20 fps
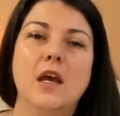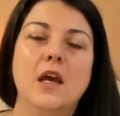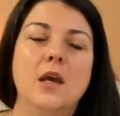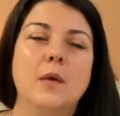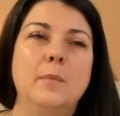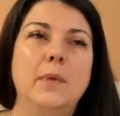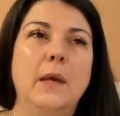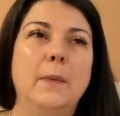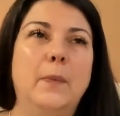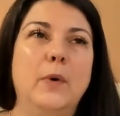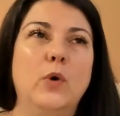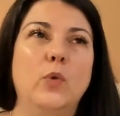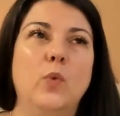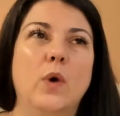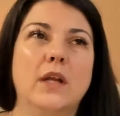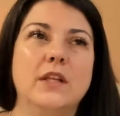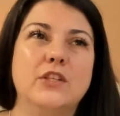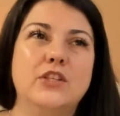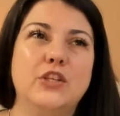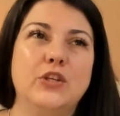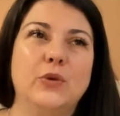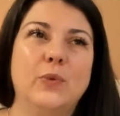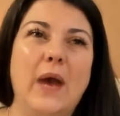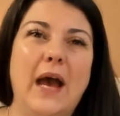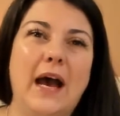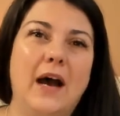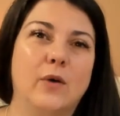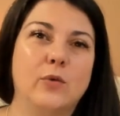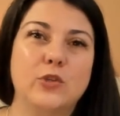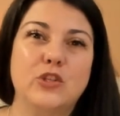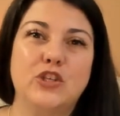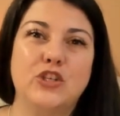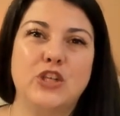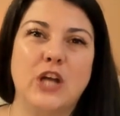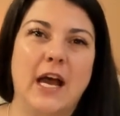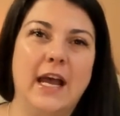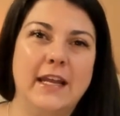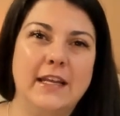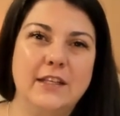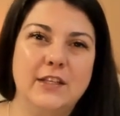people want to
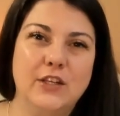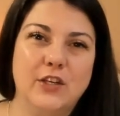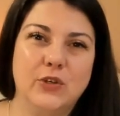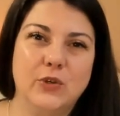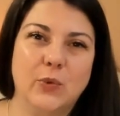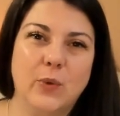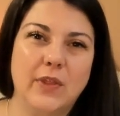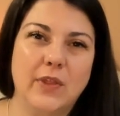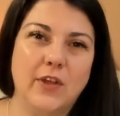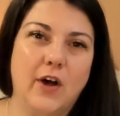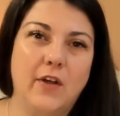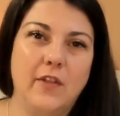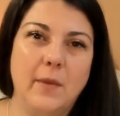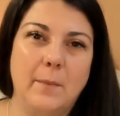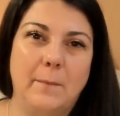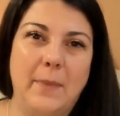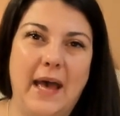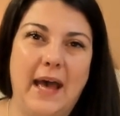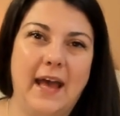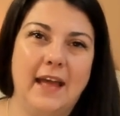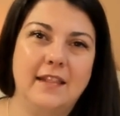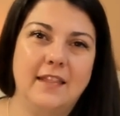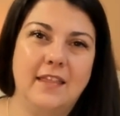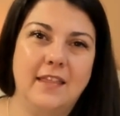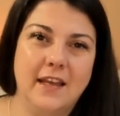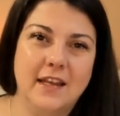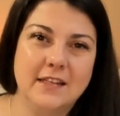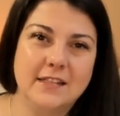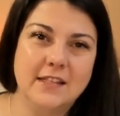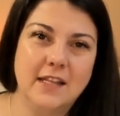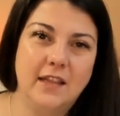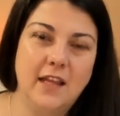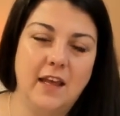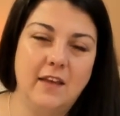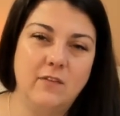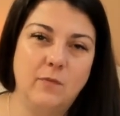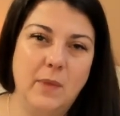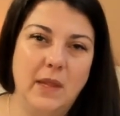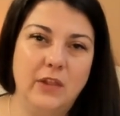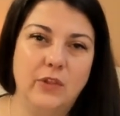outshine you with all the bad things that
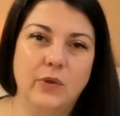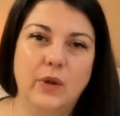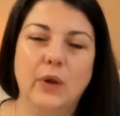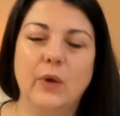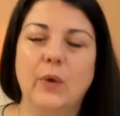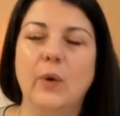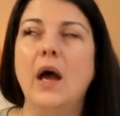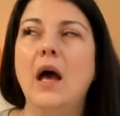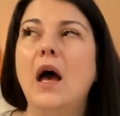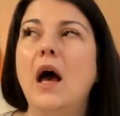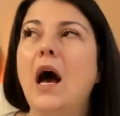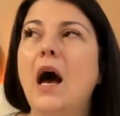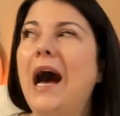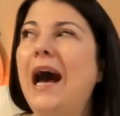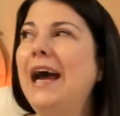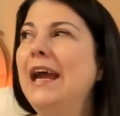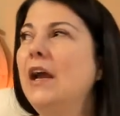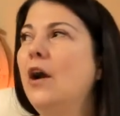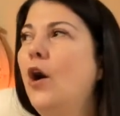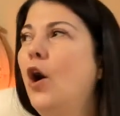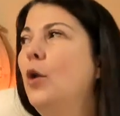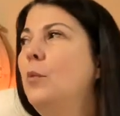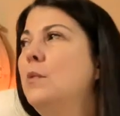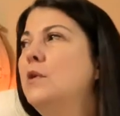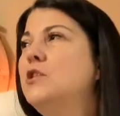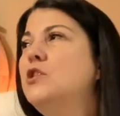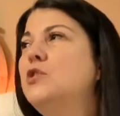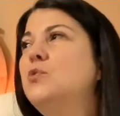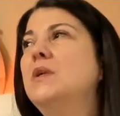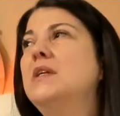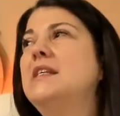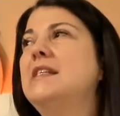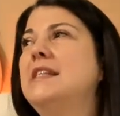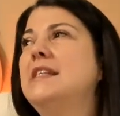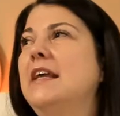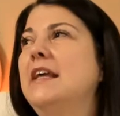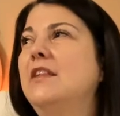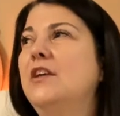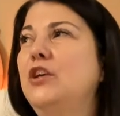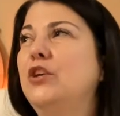they've been through. I almost want to
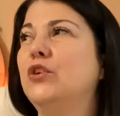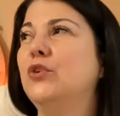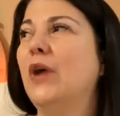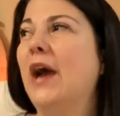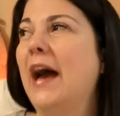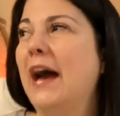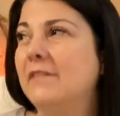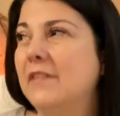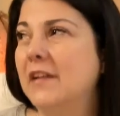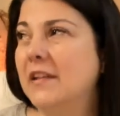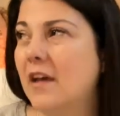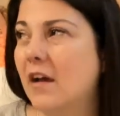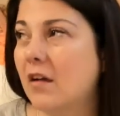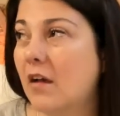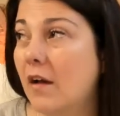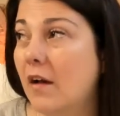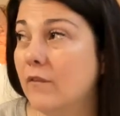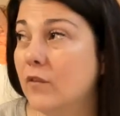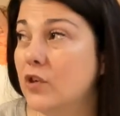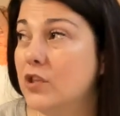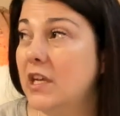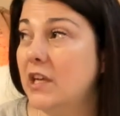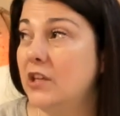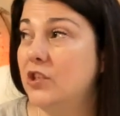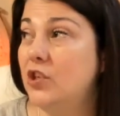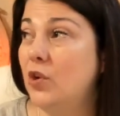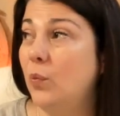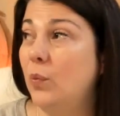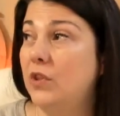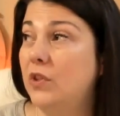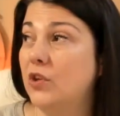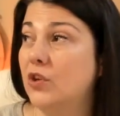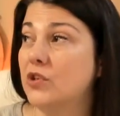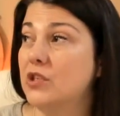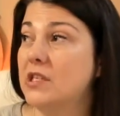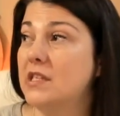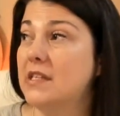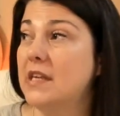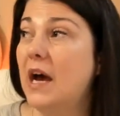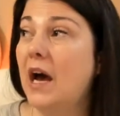say that you're having that conversation with
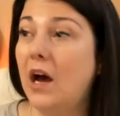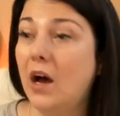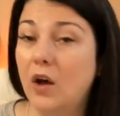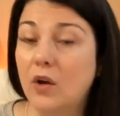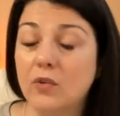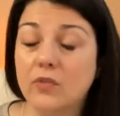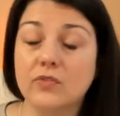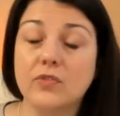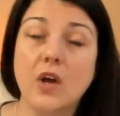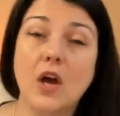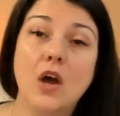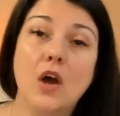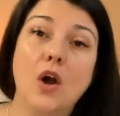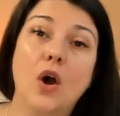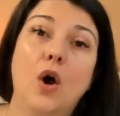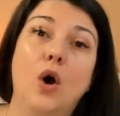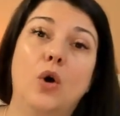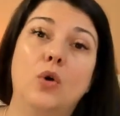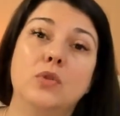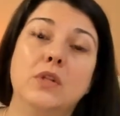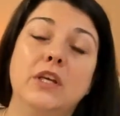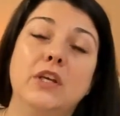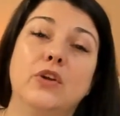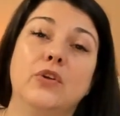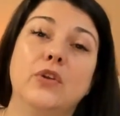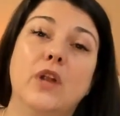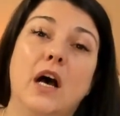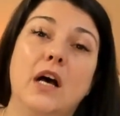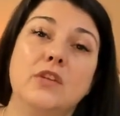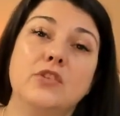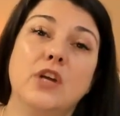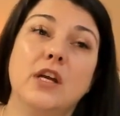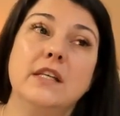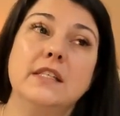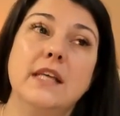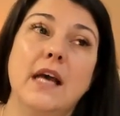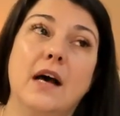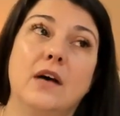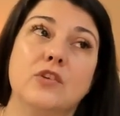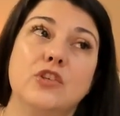yourself. Only you're not trying
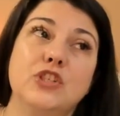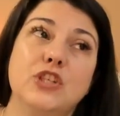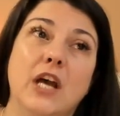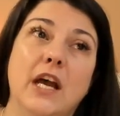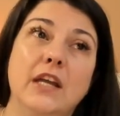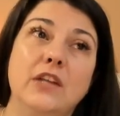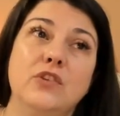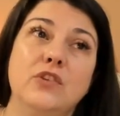to outshine